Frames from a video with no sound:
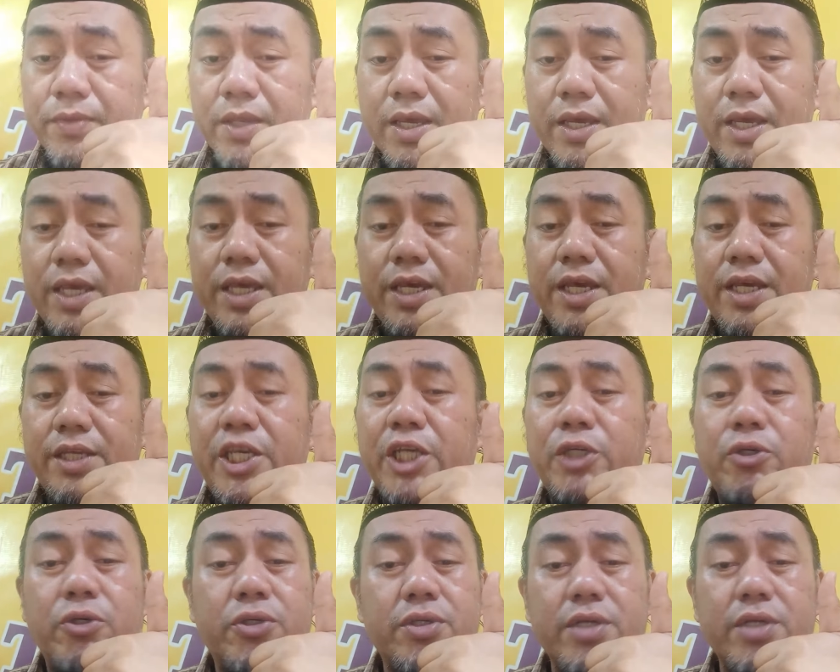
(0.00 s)

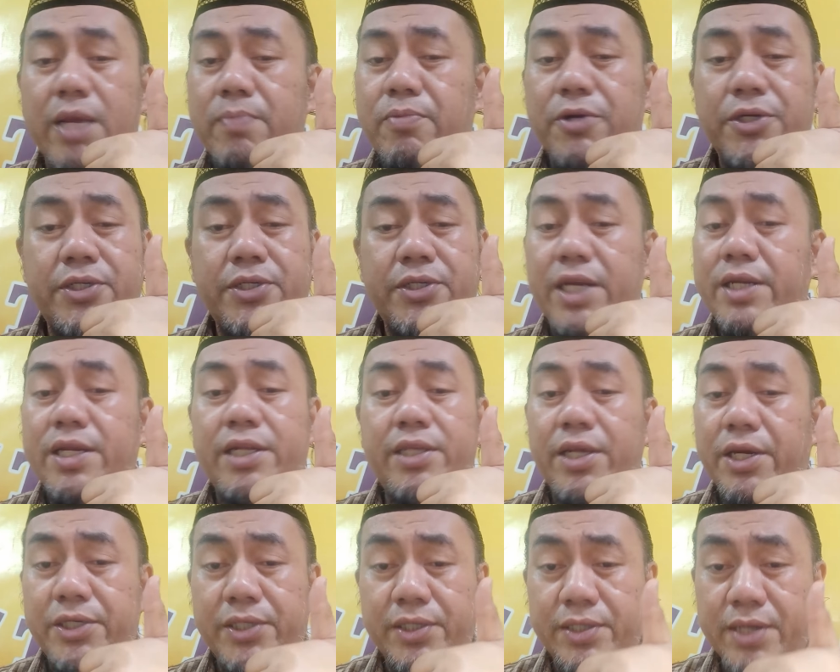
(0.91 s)
Jesus never said that
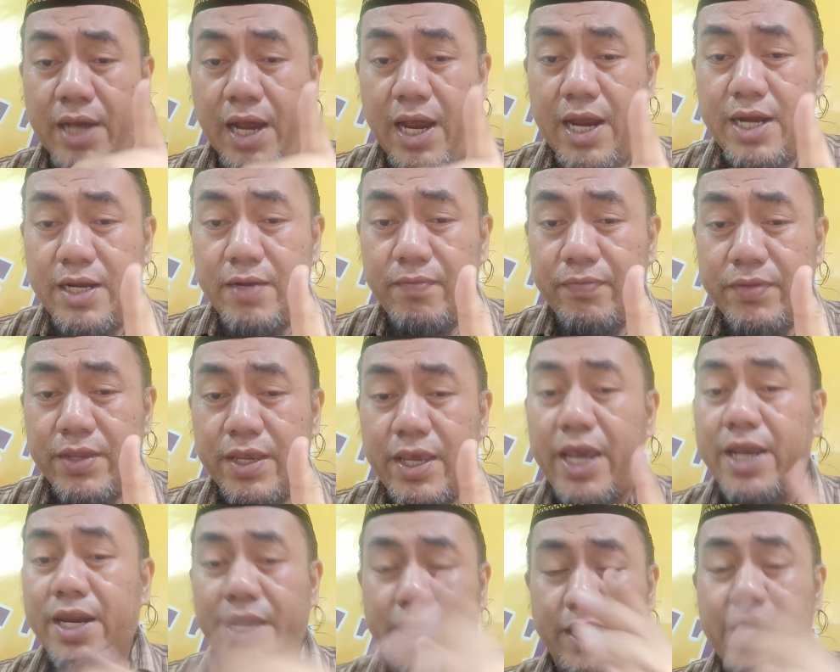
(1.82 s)
he is God.
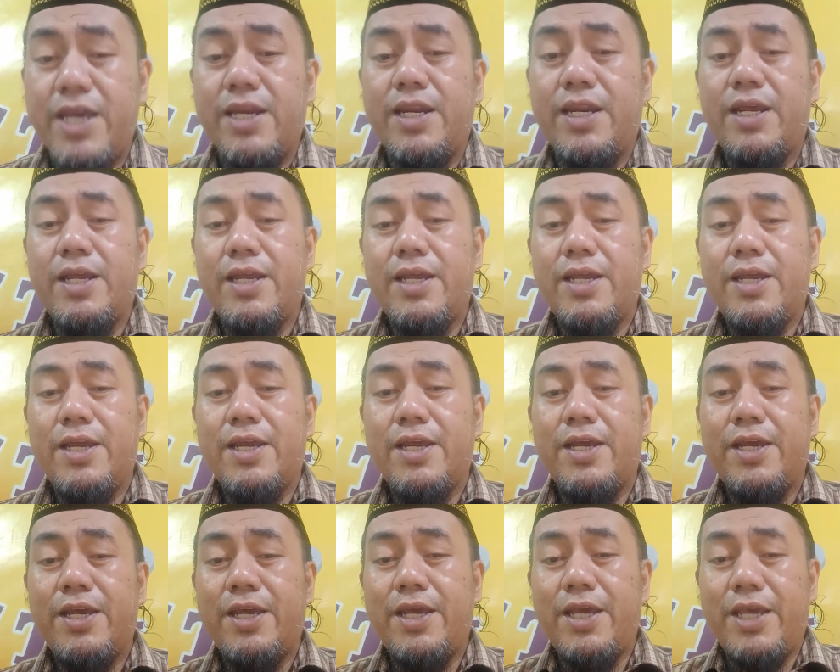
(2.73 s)
And again,
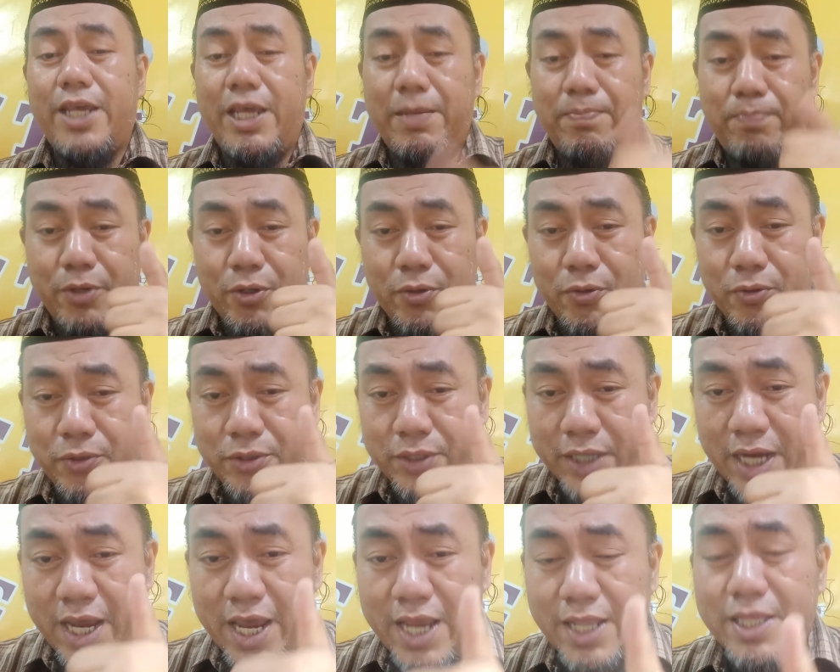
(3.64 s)
if you
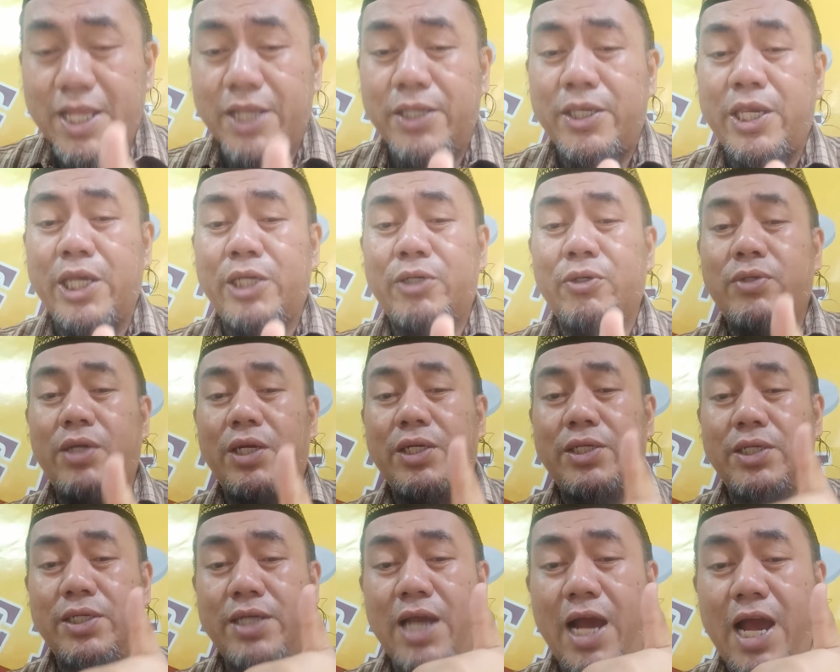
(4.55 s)
said that Jesus
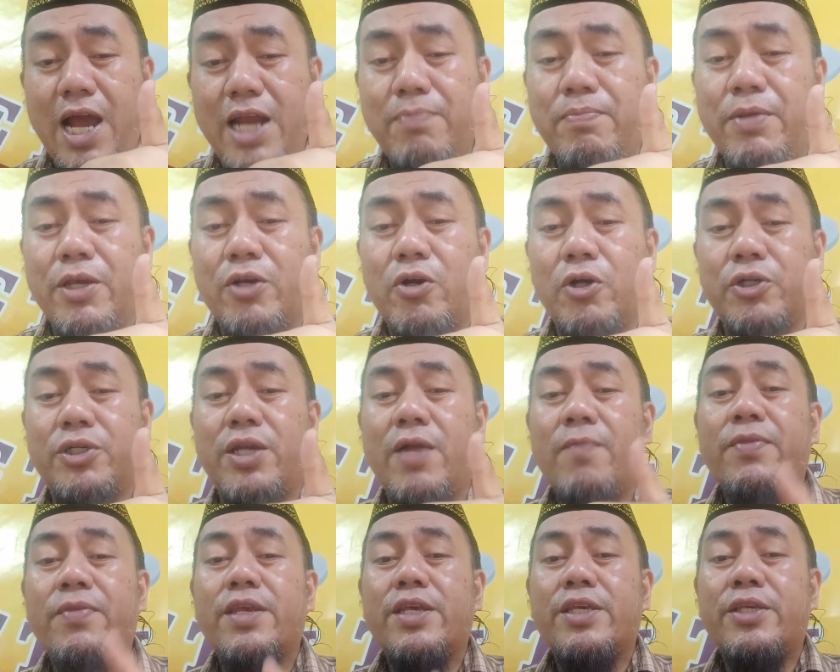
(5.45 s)
is God because
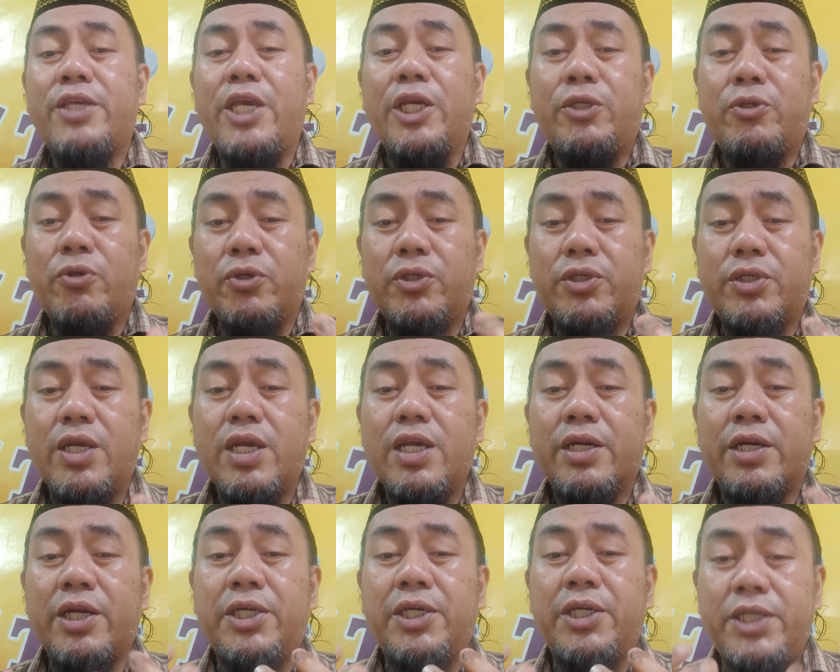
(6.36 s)
Jesus
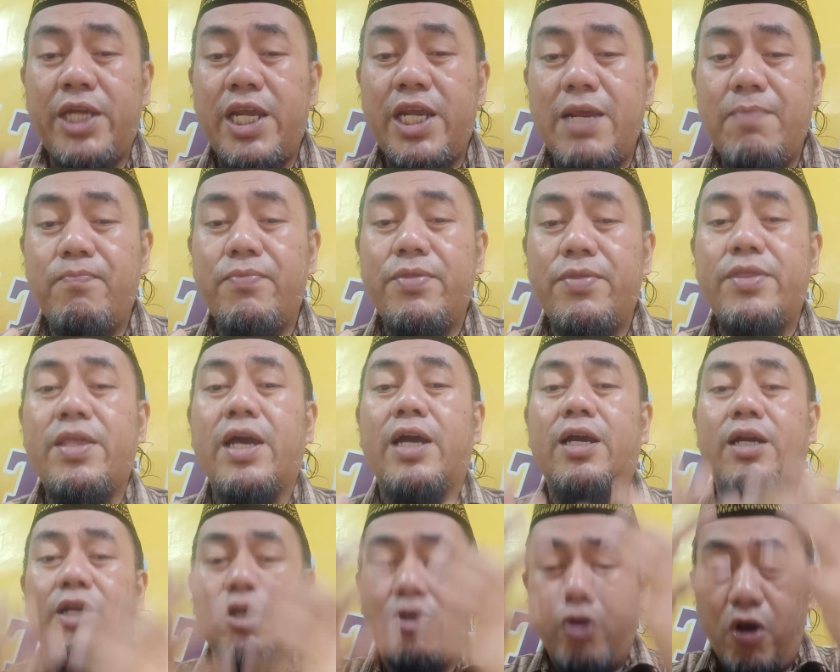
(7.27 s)
received
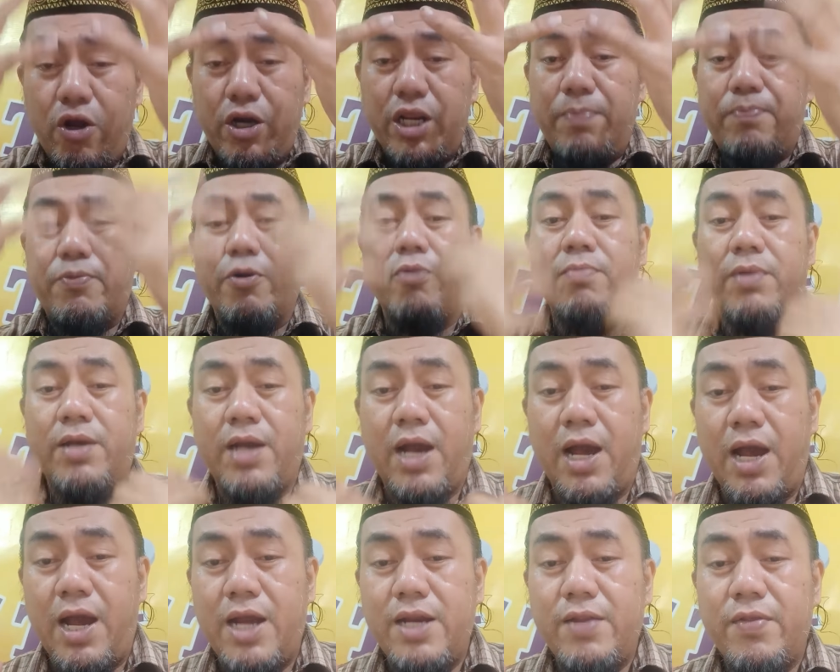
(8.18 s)
that glory from
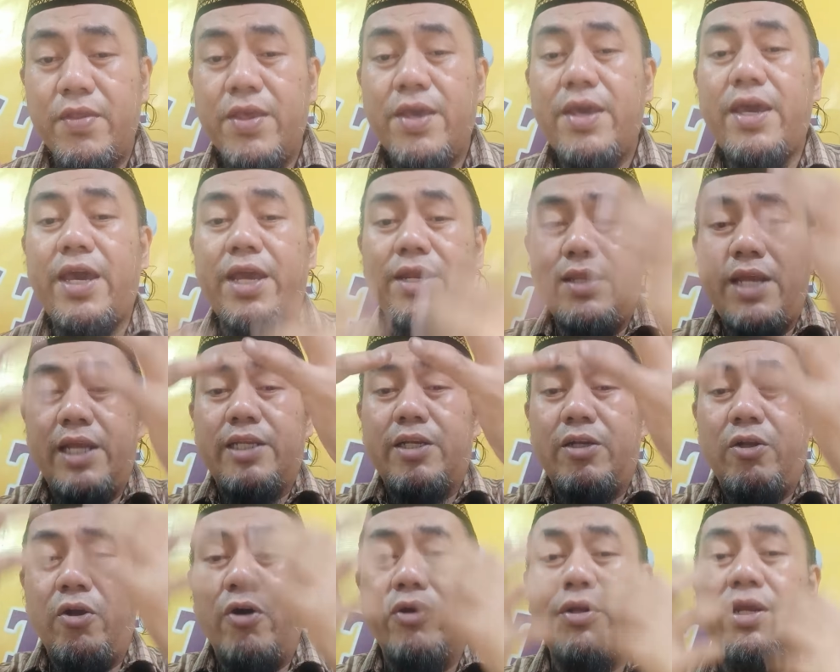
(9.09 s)
God, and
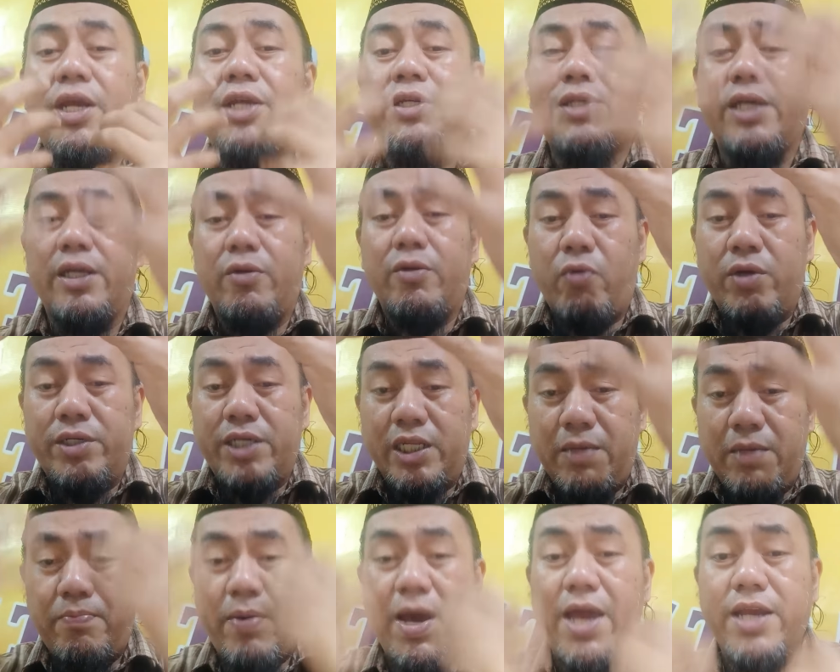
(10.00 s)
that glory was a
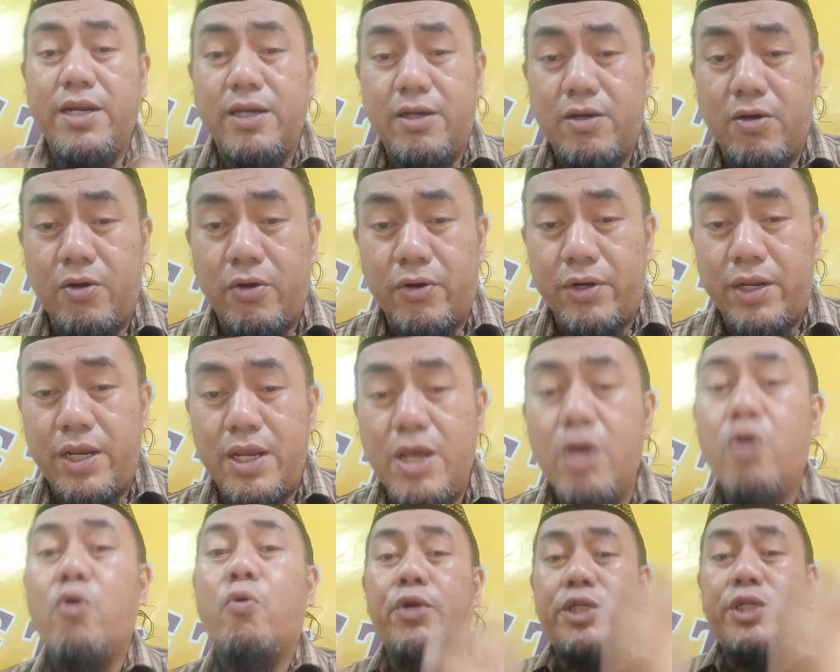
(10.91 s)
divine
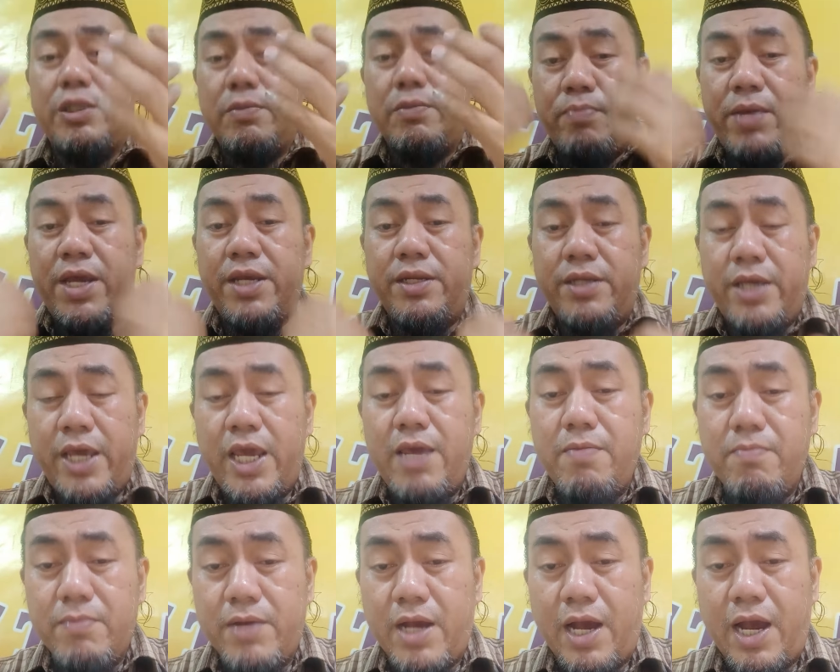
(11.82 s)
glory which made
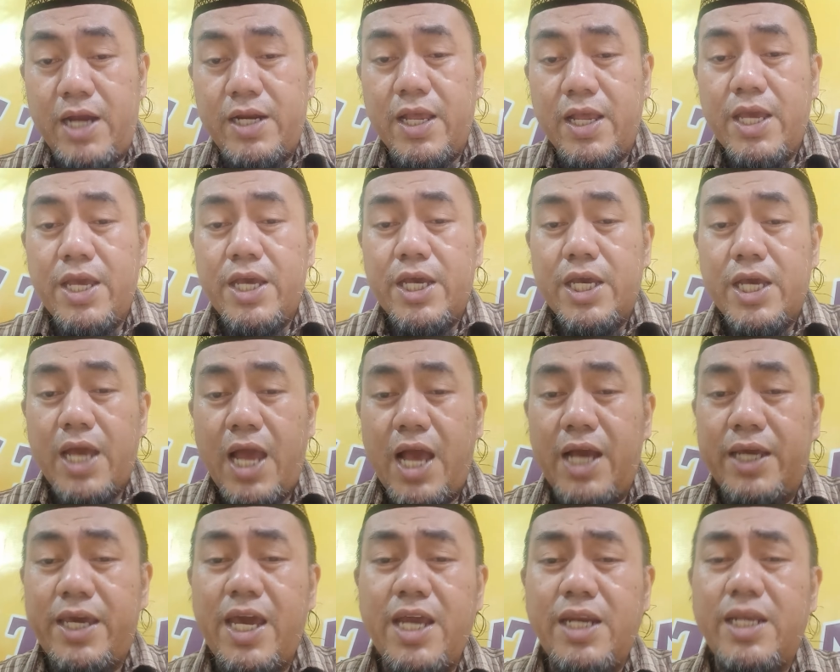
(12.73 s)
him God,
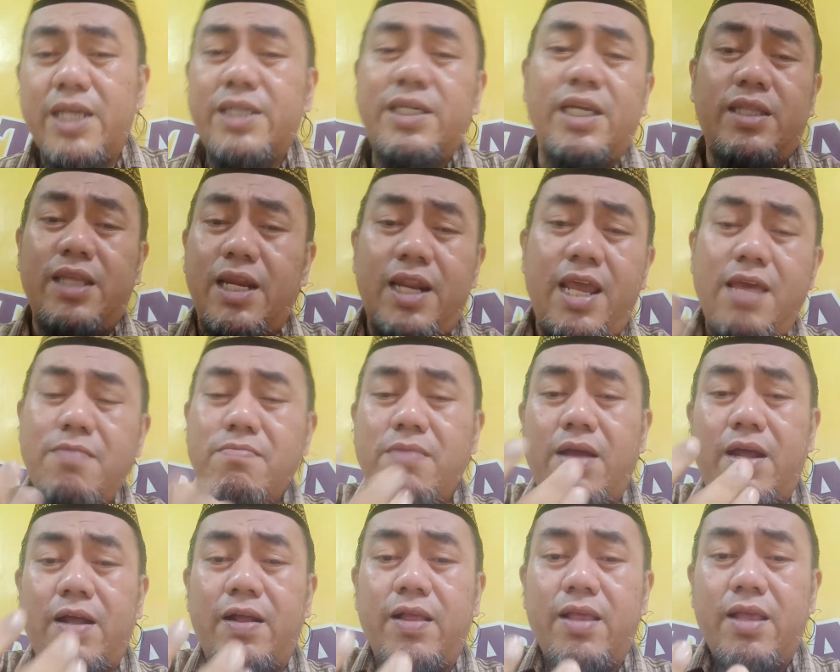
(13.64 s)
again, it's a
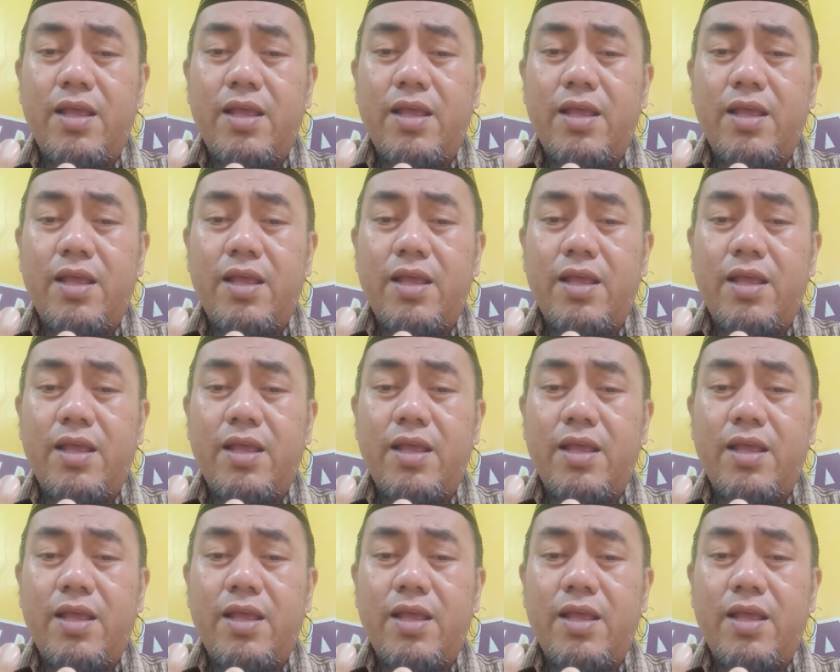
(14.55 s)
dilemma.